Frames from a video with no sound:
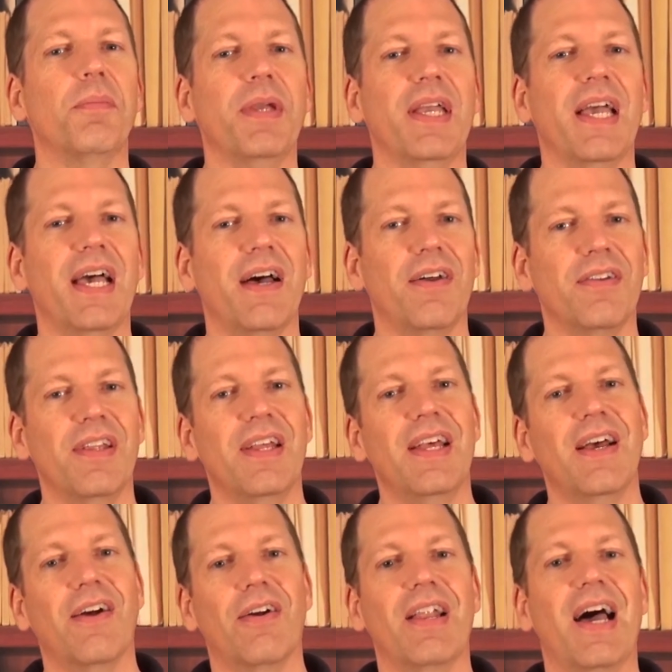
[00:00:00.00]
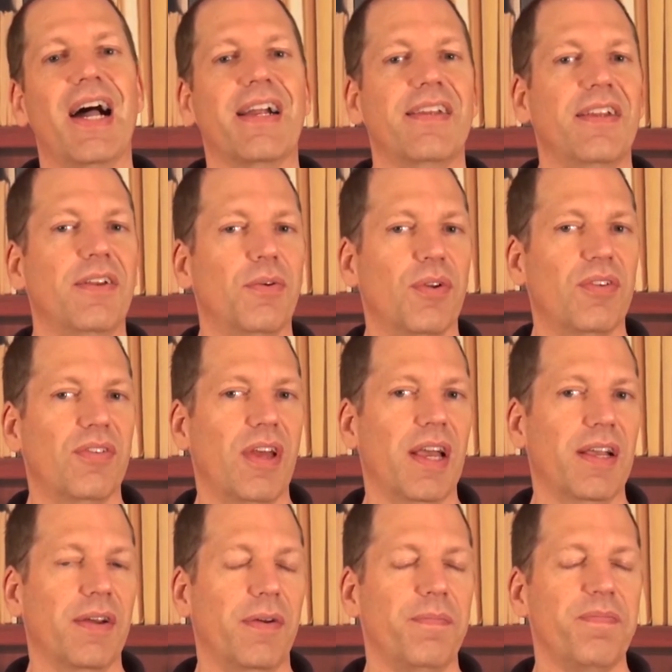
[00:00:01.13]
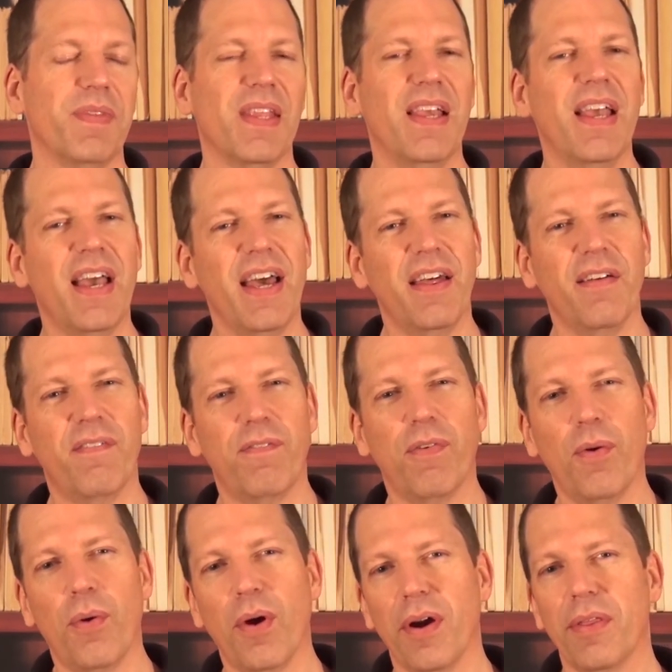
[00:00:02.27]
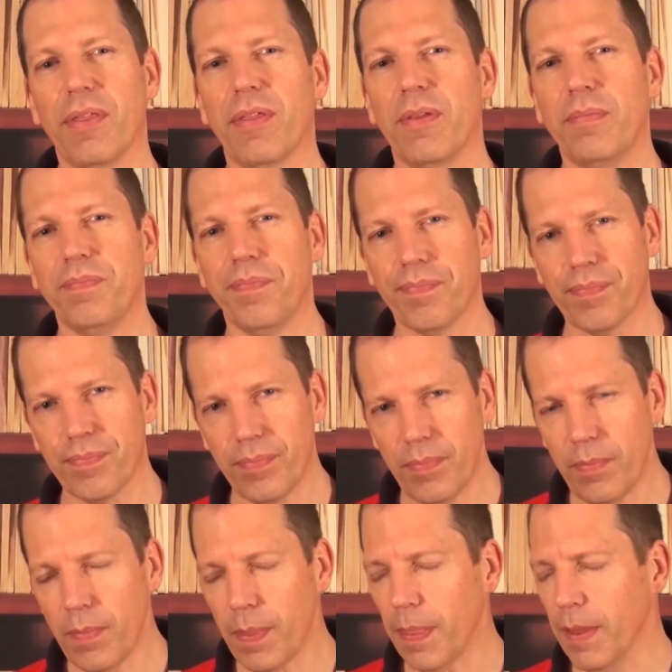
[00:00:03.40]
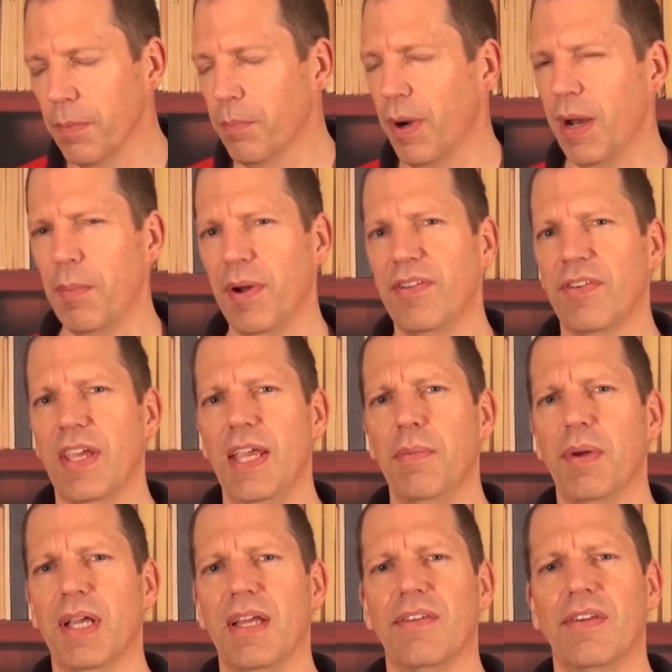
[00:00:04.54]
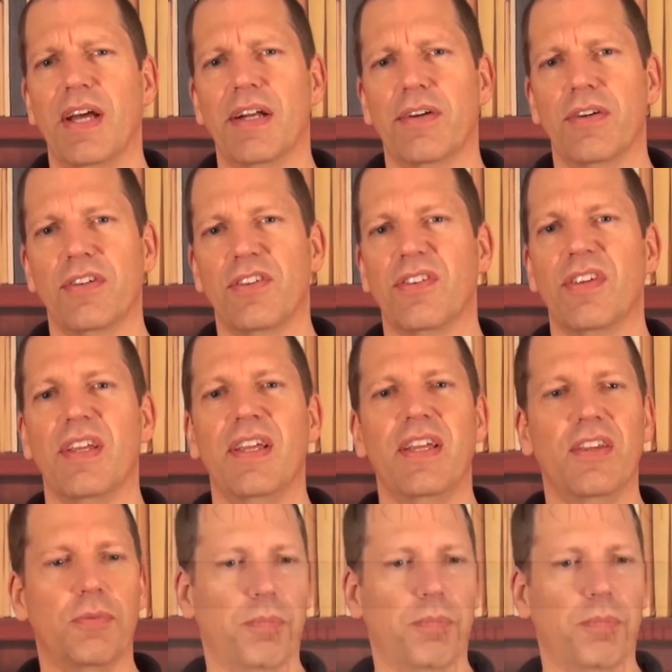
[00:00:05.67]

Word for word: be held or locked into a cycle. And then fourth, primary scheme against non-Christians is